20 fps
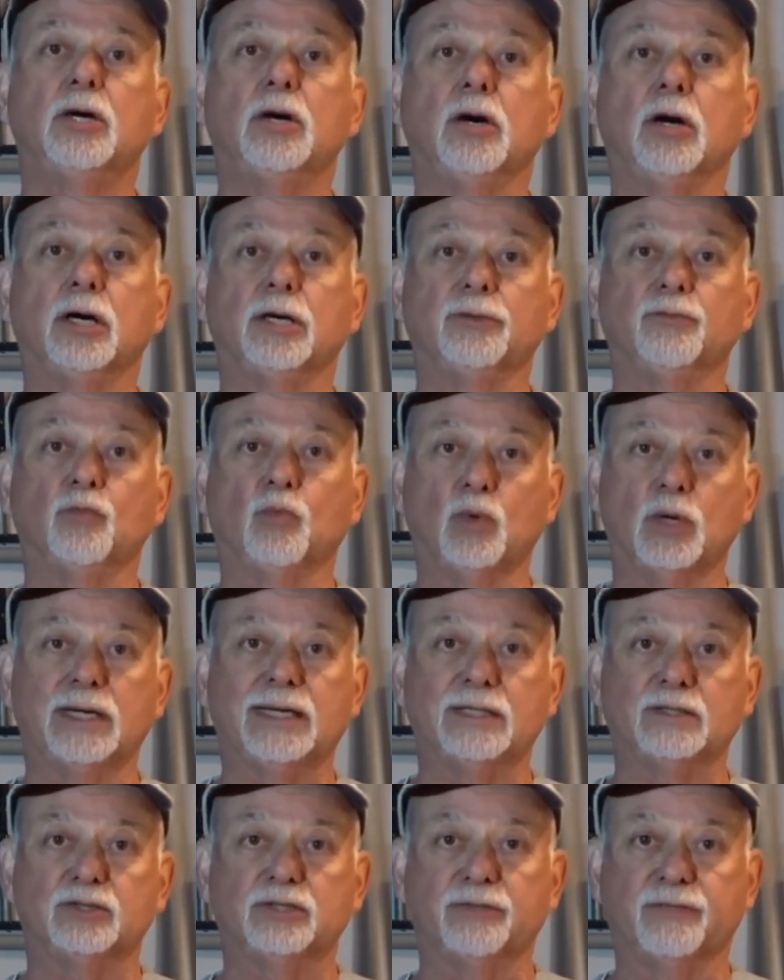on 1
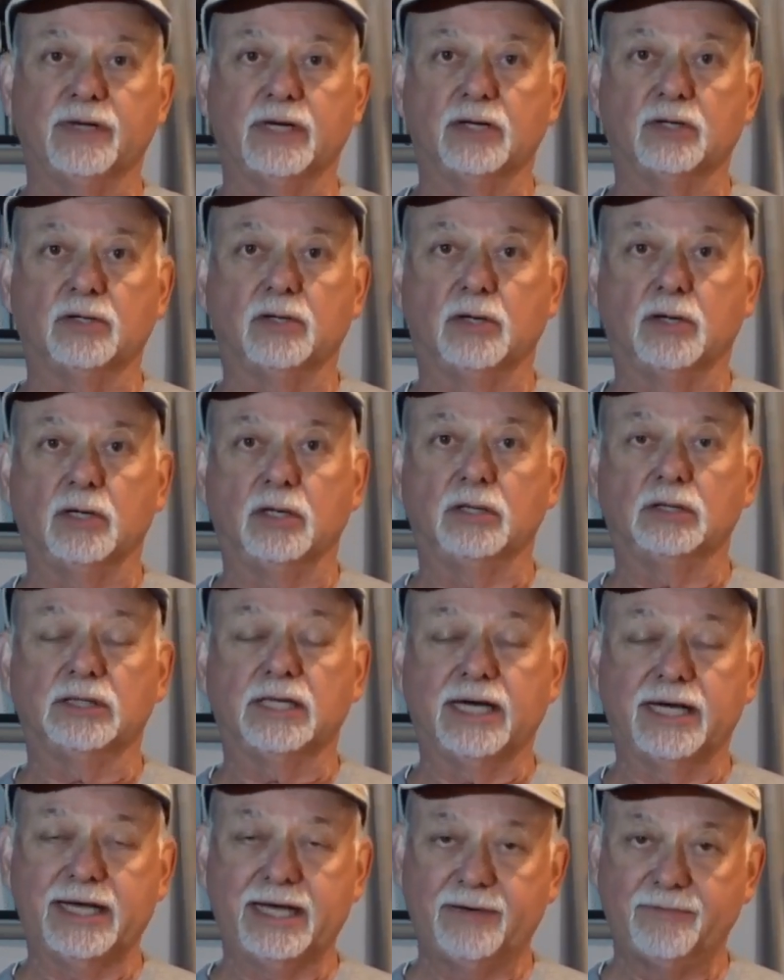ounce of alcohol, and
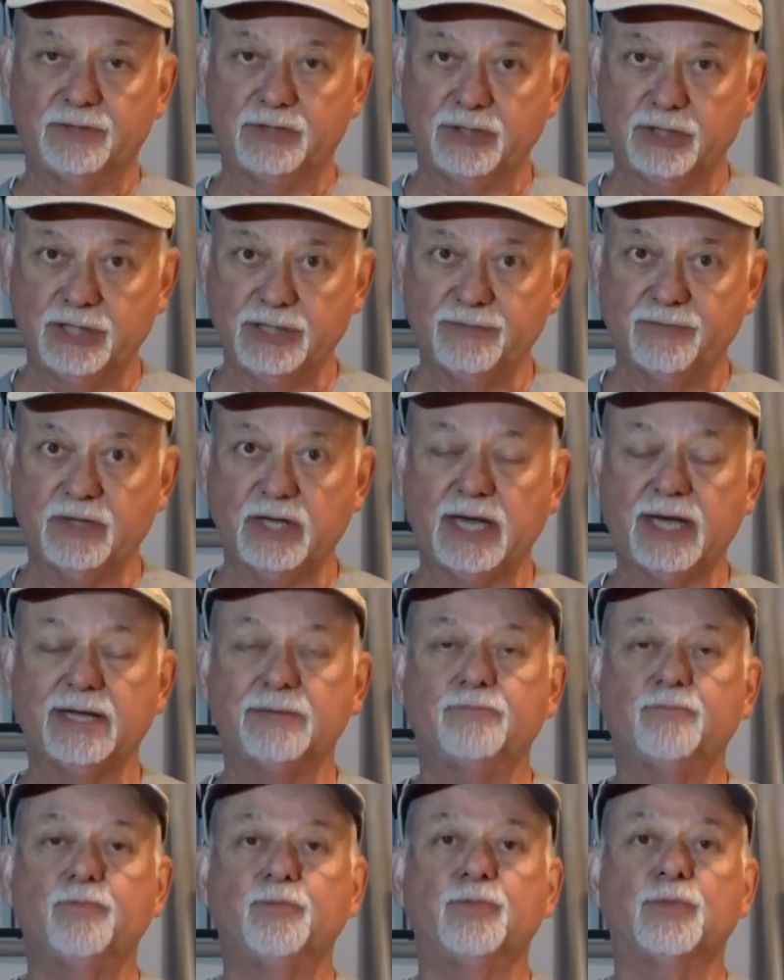I have achieved
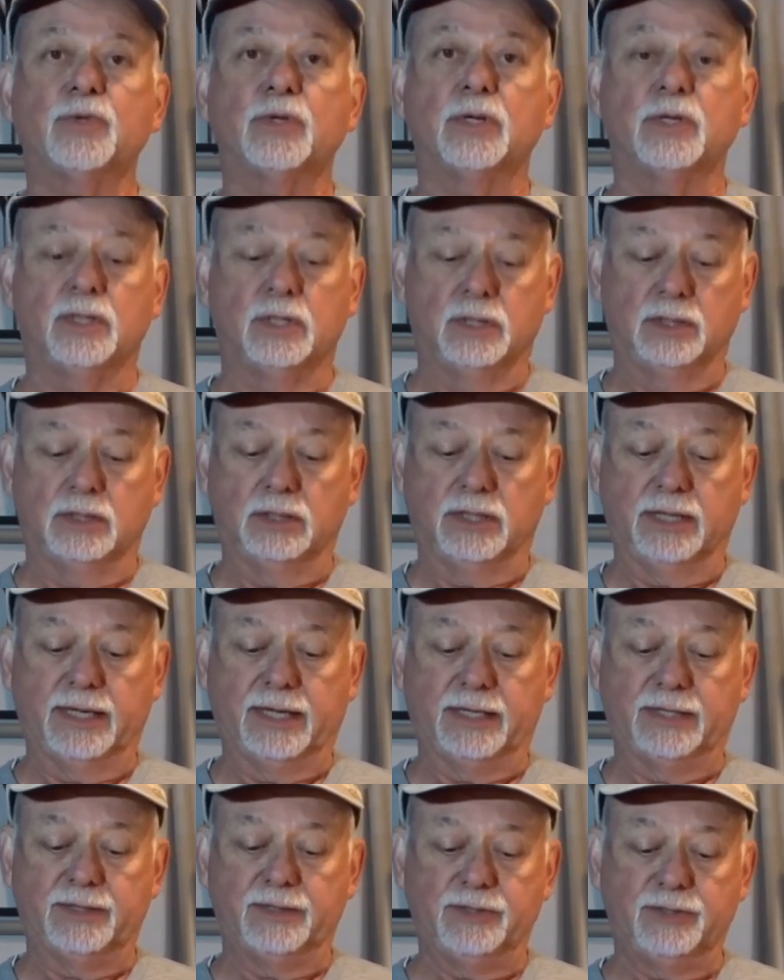that.
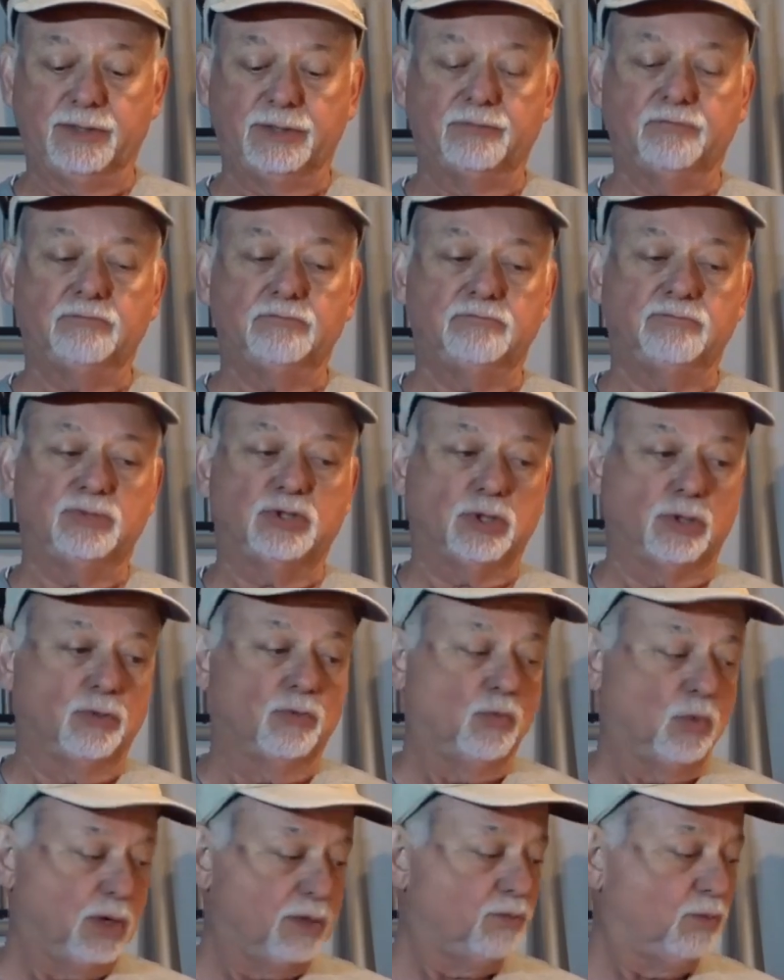And so
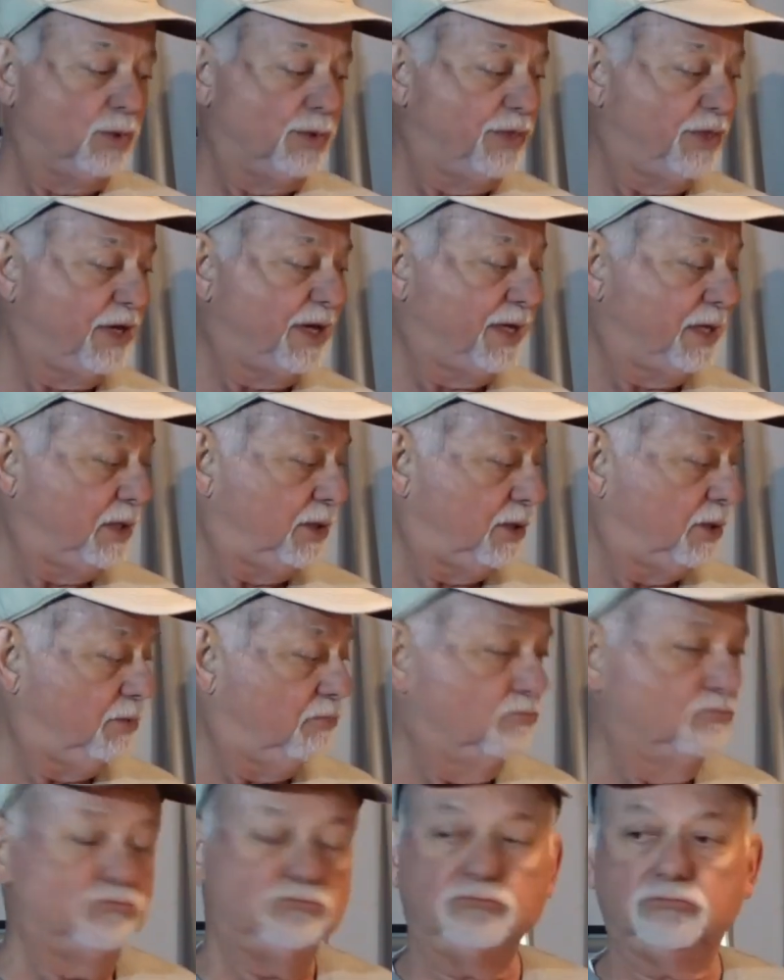one would think
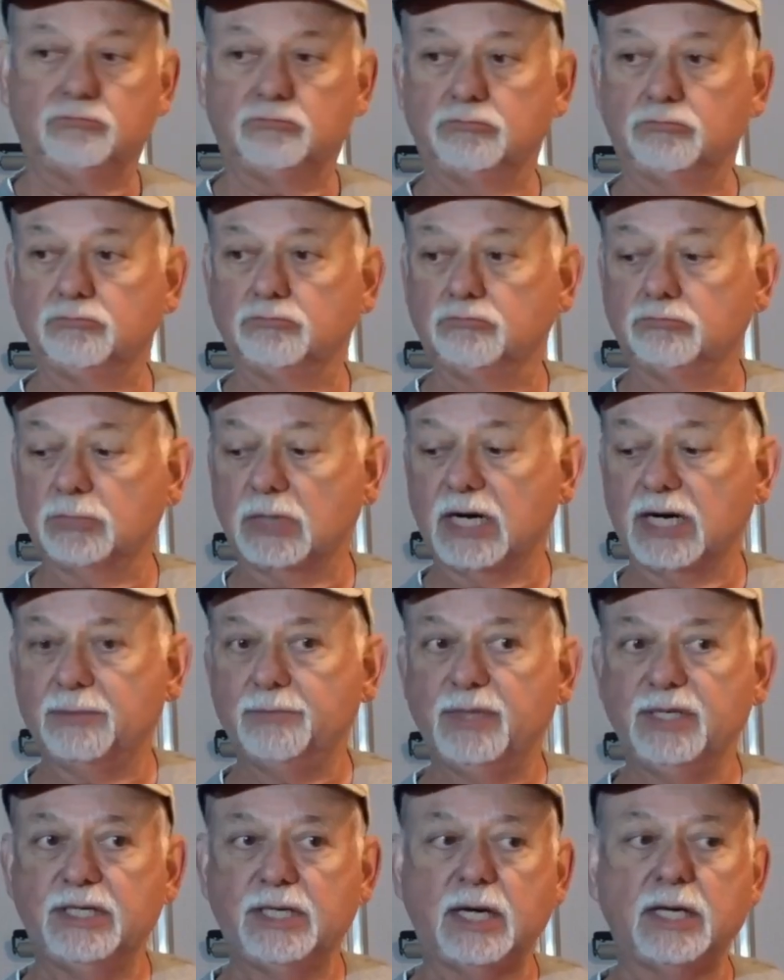
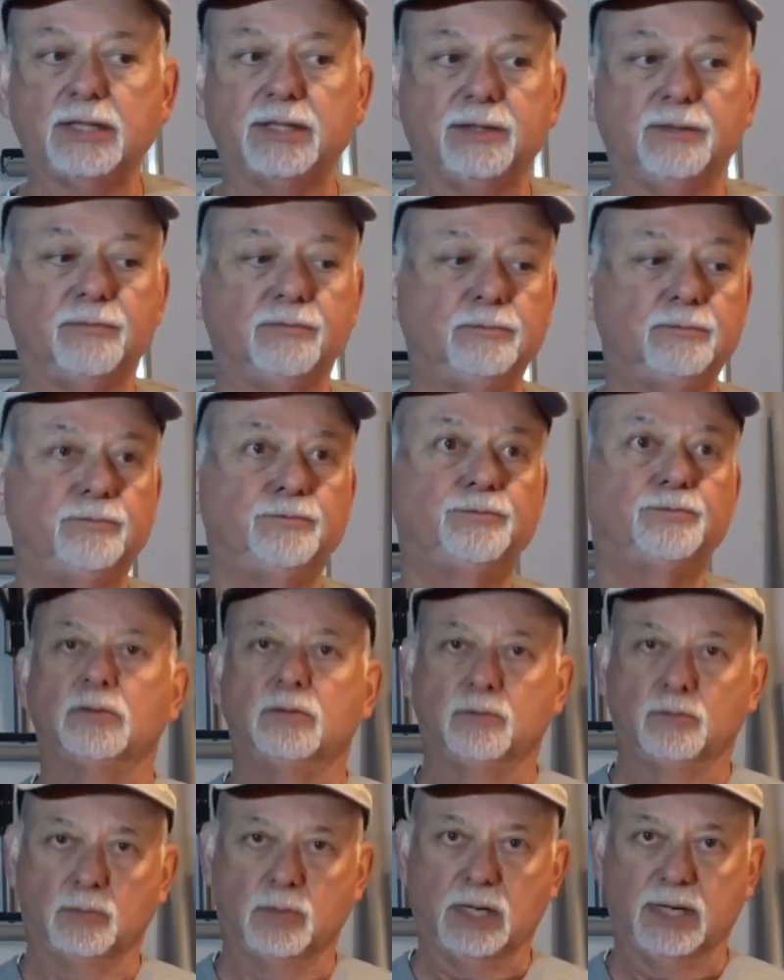I'd be done.
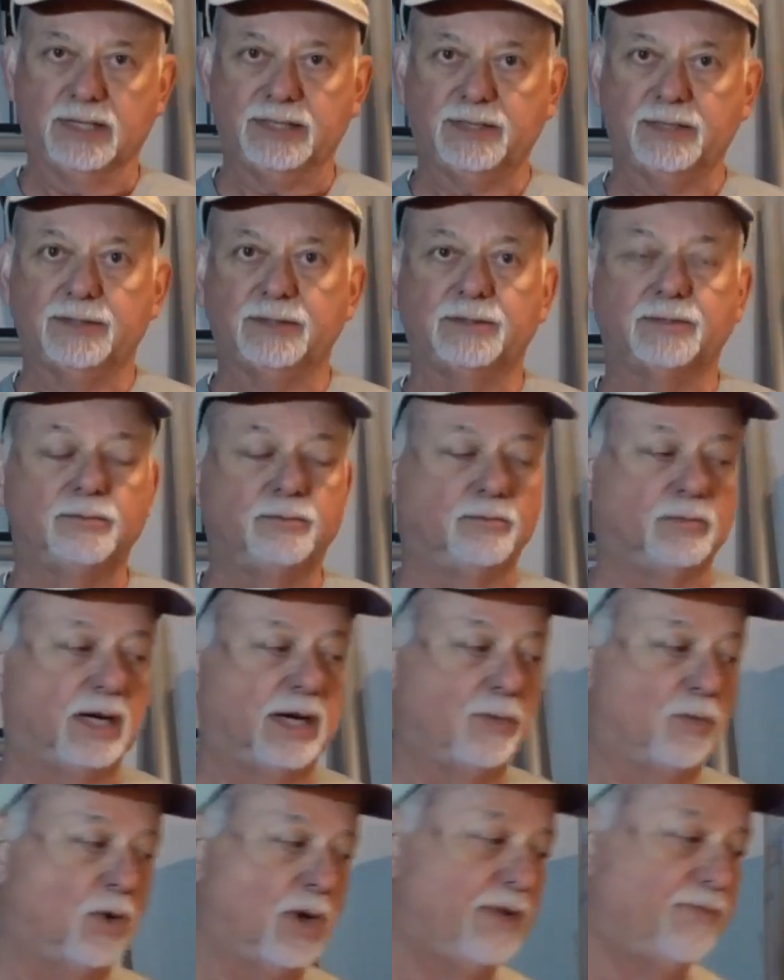But
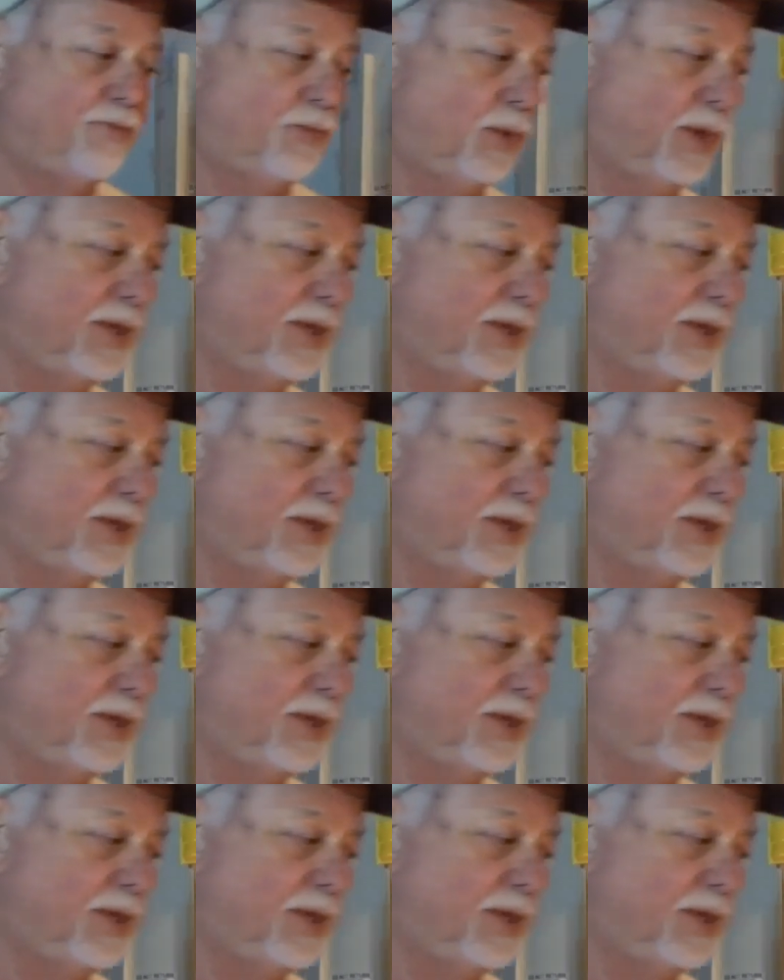my wife